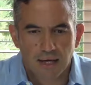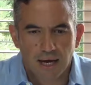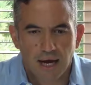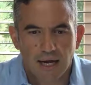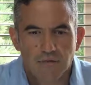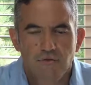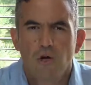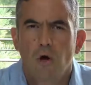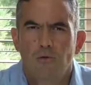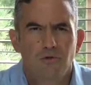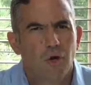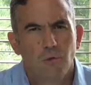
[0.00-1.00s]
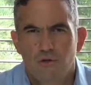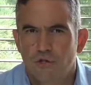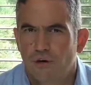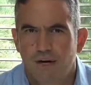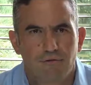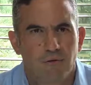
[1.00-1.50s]
Uh, don't don't
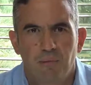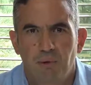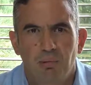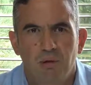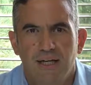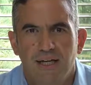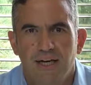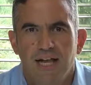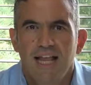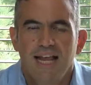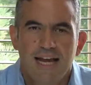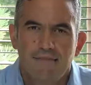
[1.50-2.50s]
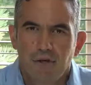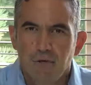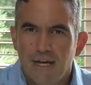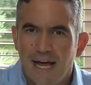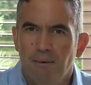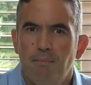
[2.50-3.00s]
stray from the plan. If you
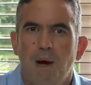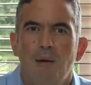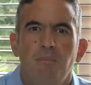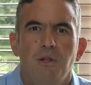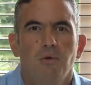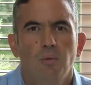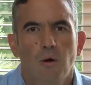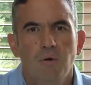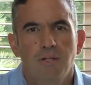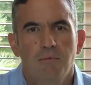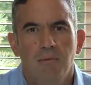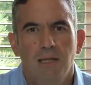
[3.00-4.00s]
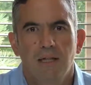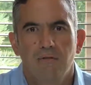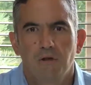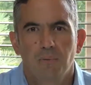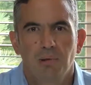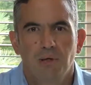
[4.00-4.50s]
get a bump in the road in the middle of
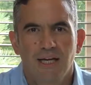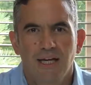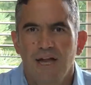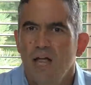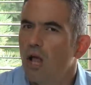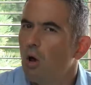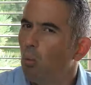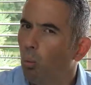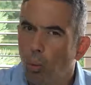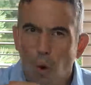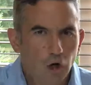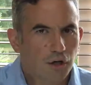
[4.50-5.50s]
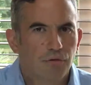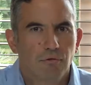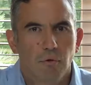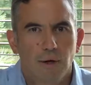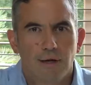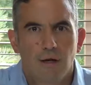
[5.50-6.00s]
your plan, work
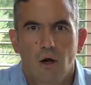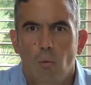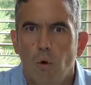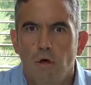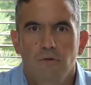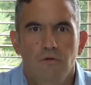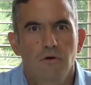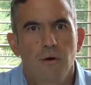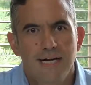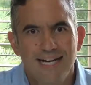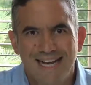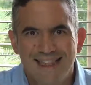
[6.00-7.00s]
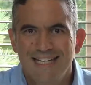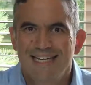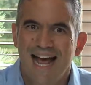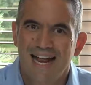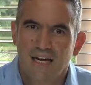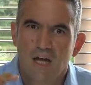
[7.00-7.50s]
through it. Work through it, get the
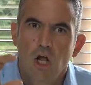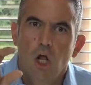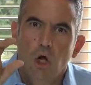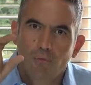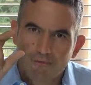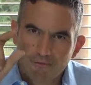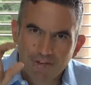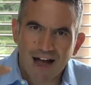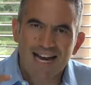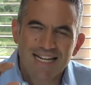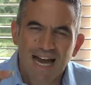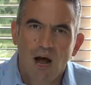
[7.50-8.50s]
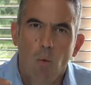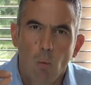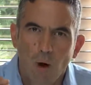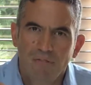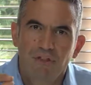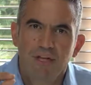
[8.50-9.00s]
data, find out
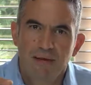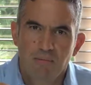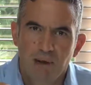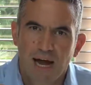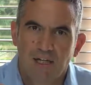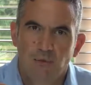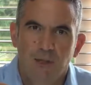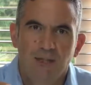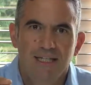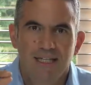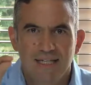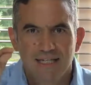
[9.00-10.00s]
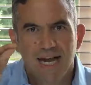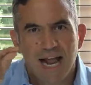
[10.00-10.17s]
what the impact really is,